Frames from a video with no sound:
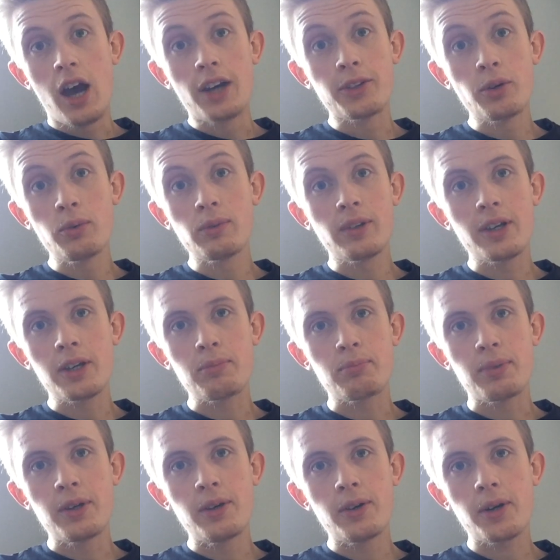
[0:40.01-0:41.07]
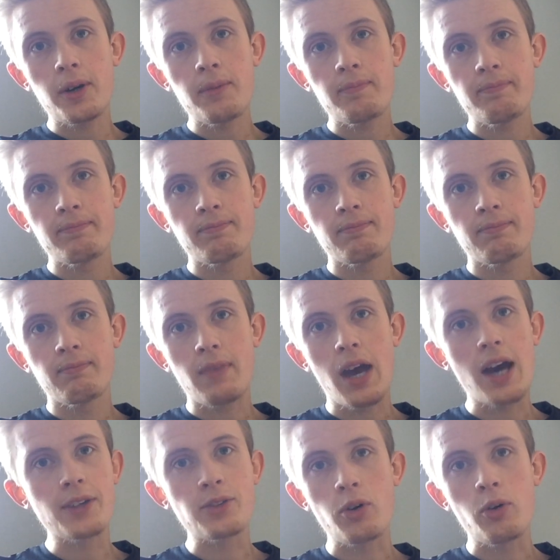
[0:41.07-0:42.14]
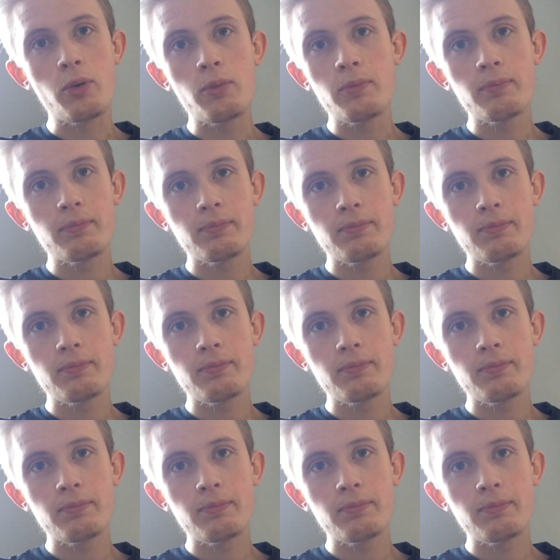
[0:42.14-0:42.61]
I don't like beer at all.